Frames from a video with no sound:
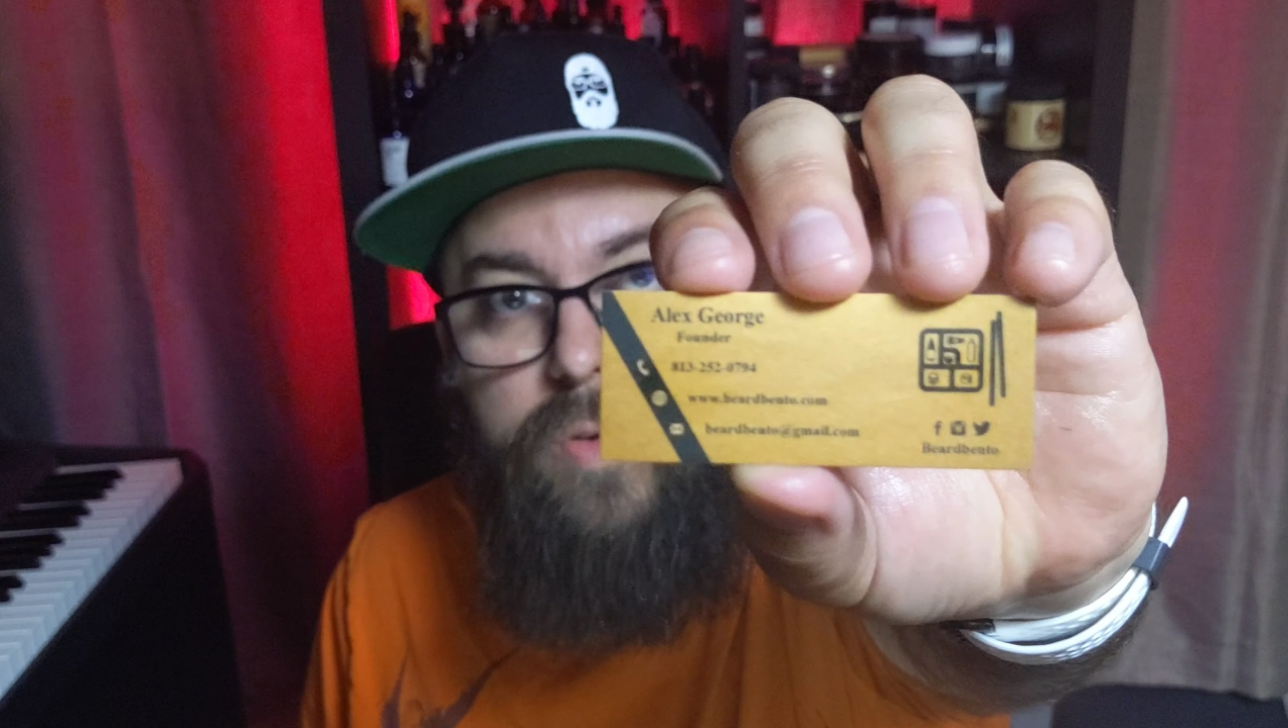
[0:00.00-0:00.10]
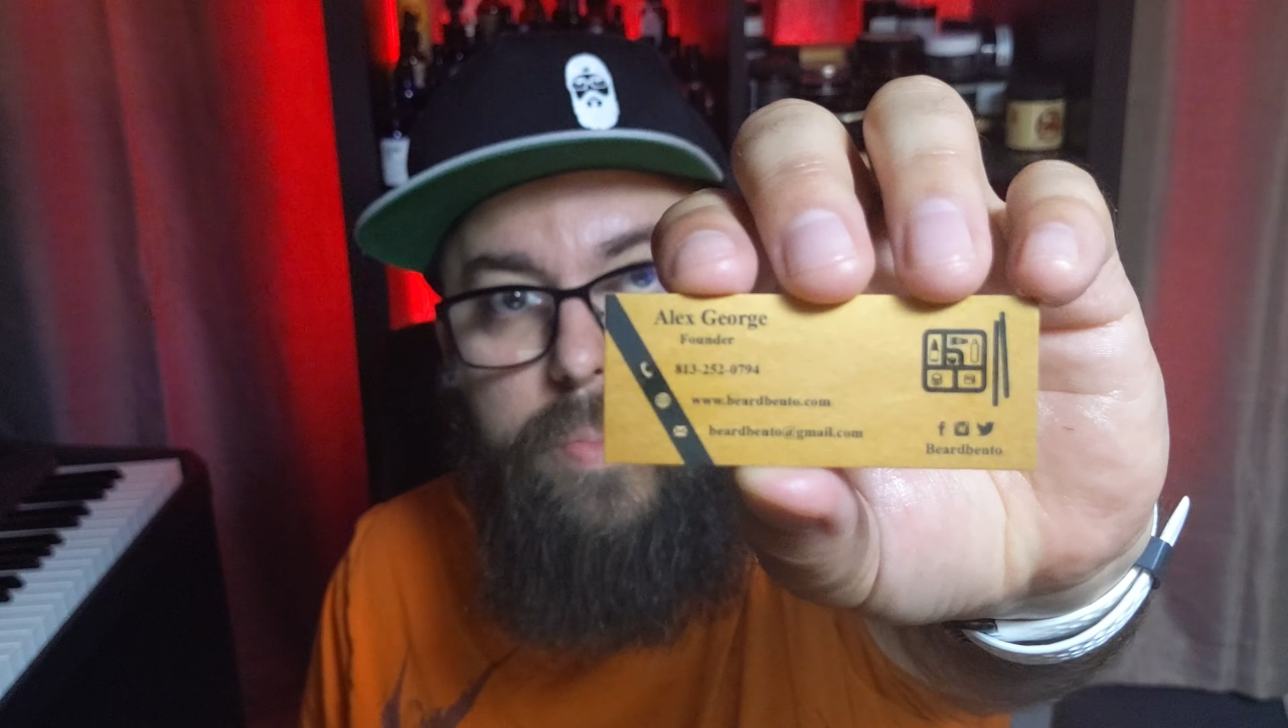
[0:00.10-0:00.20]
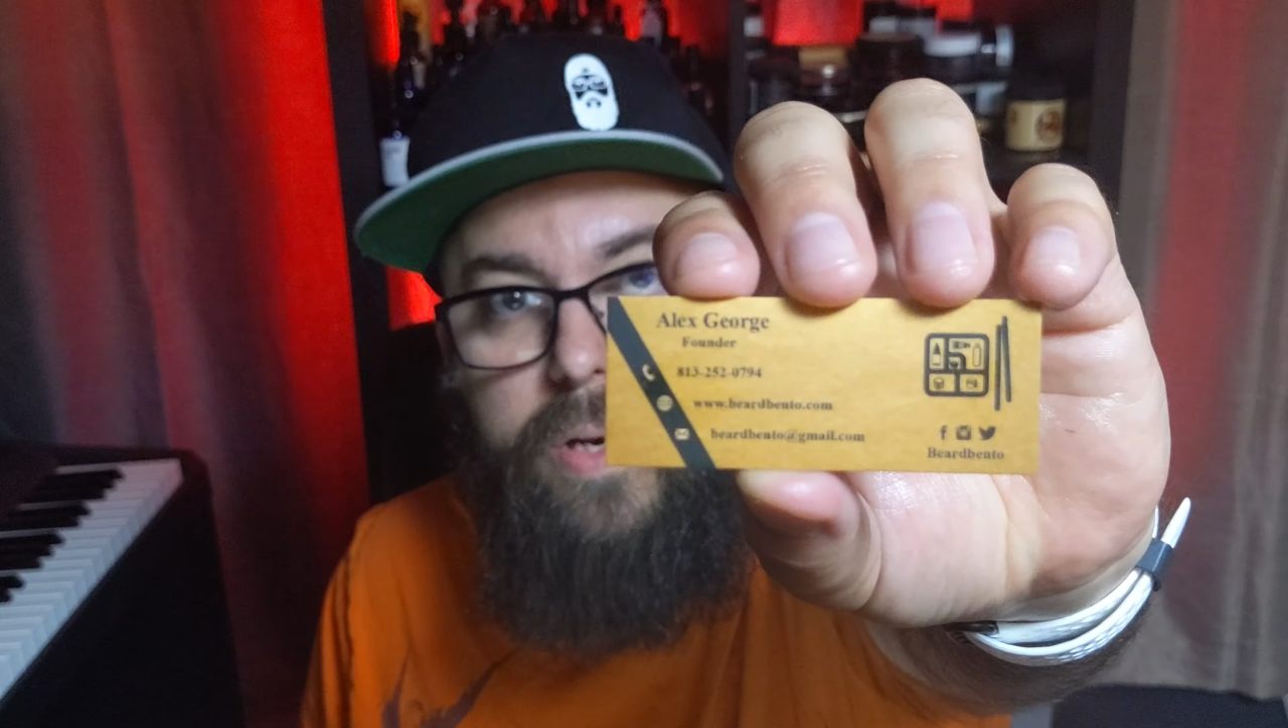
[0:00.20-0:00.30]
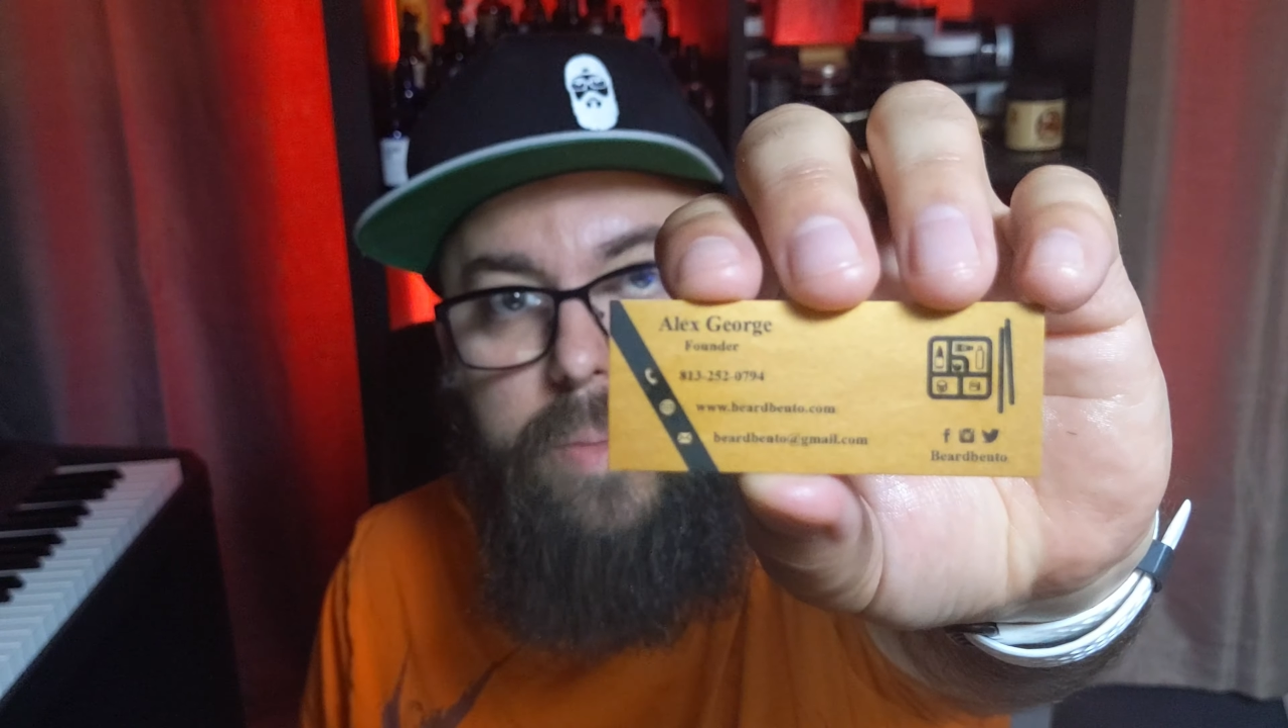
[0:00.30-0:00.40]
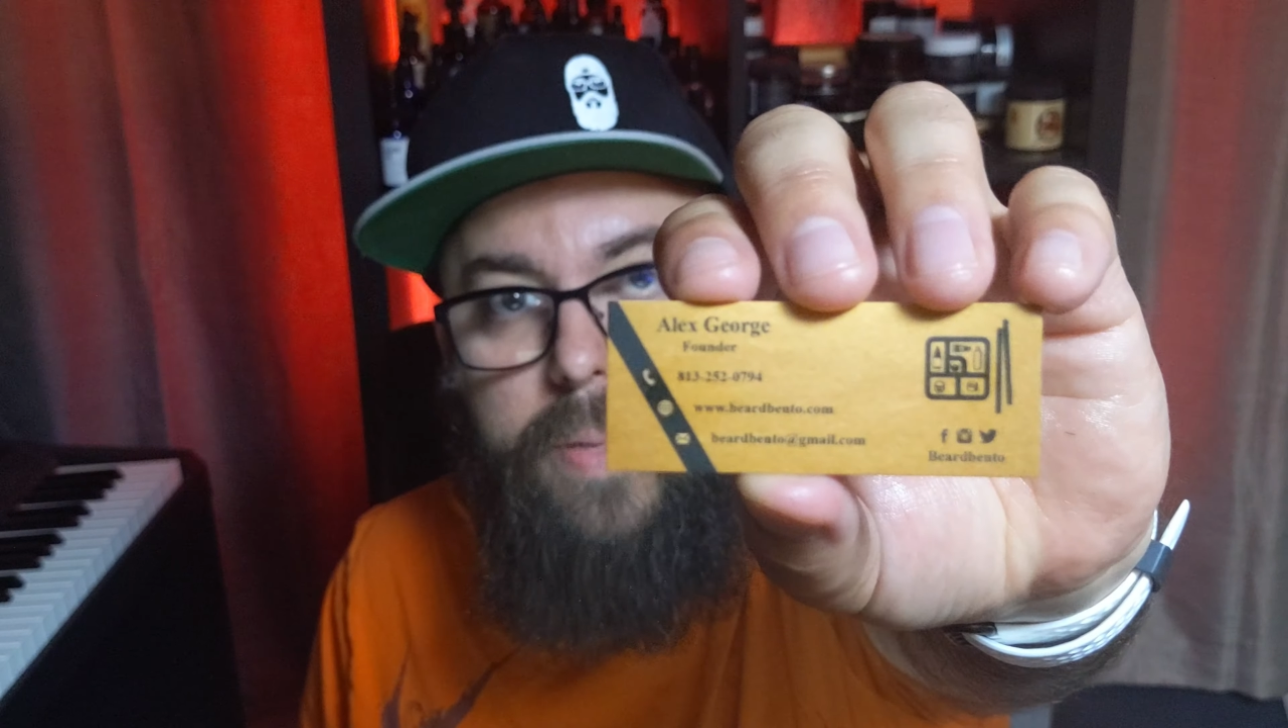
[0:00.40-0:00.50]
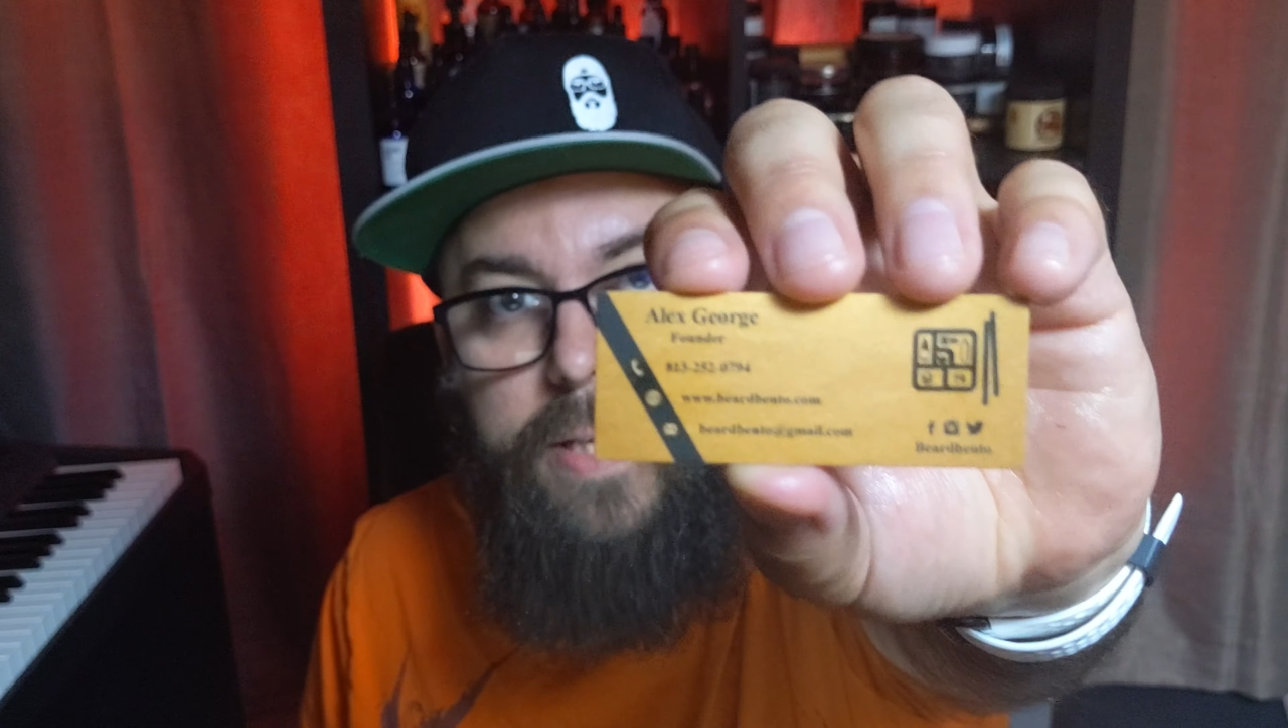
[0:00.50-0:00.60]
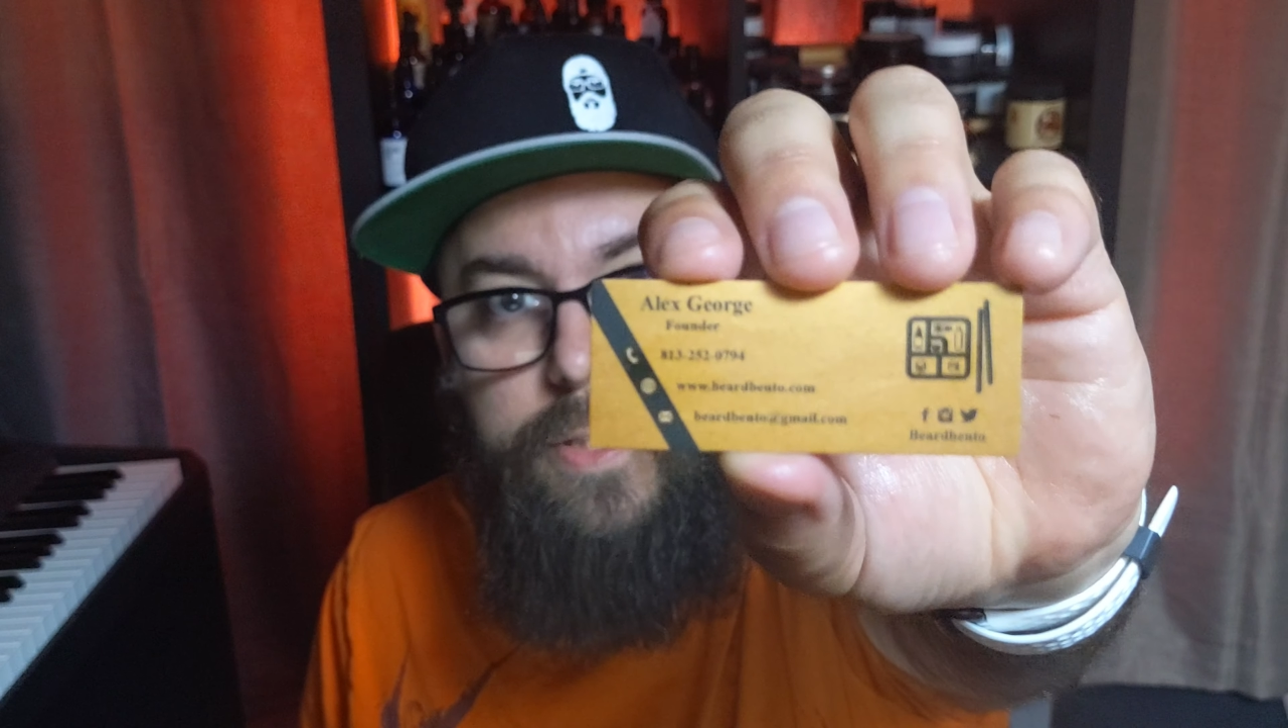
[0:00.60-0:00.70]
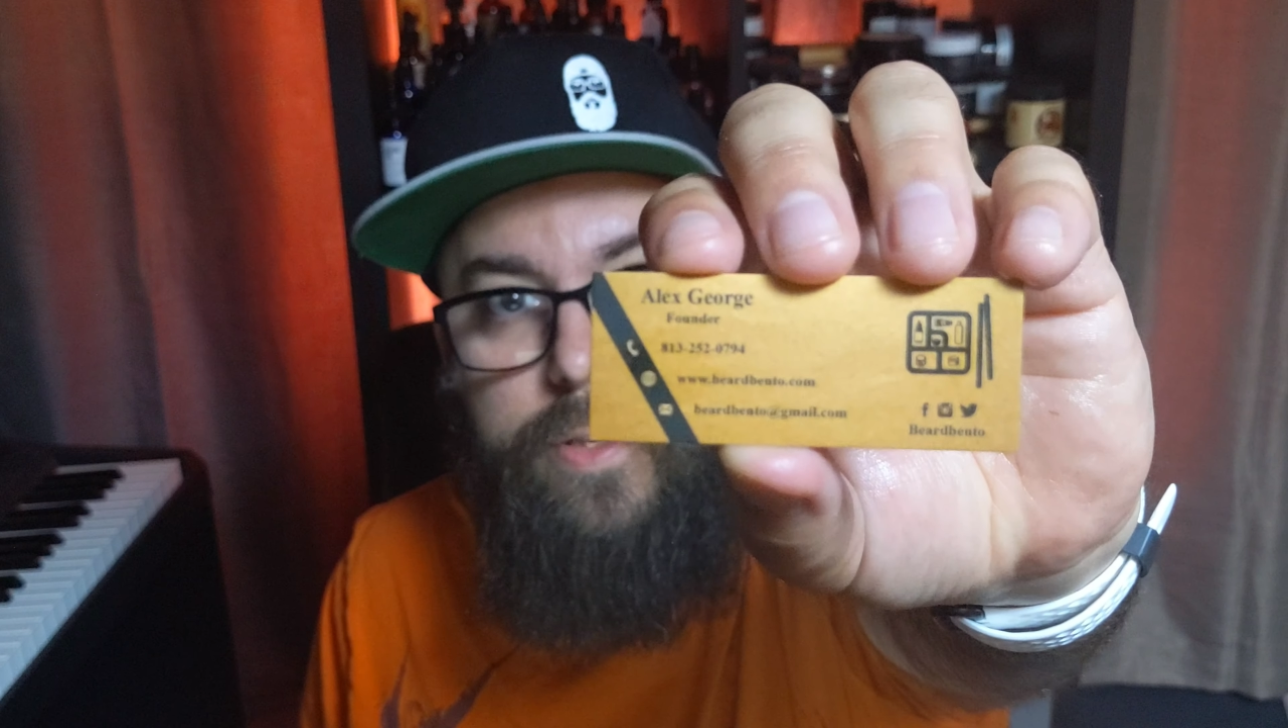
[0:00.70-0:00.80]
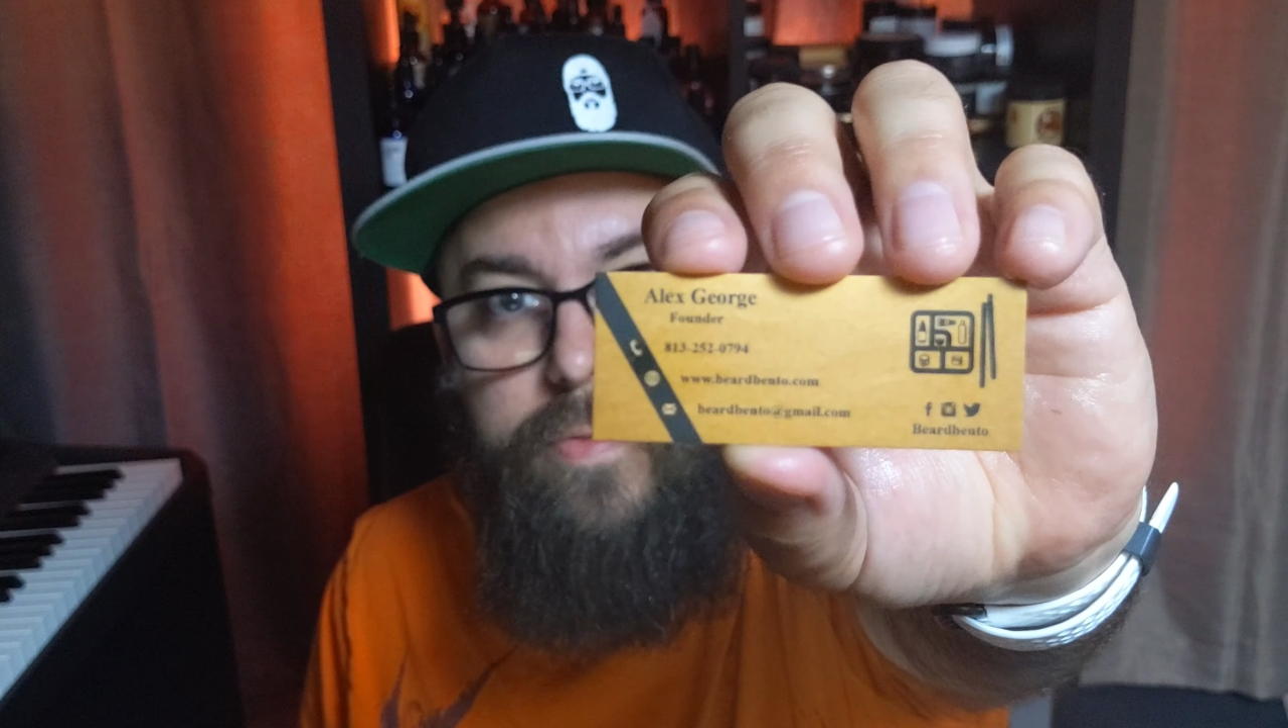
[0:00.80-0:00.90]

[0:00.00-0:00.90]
for Beard Bento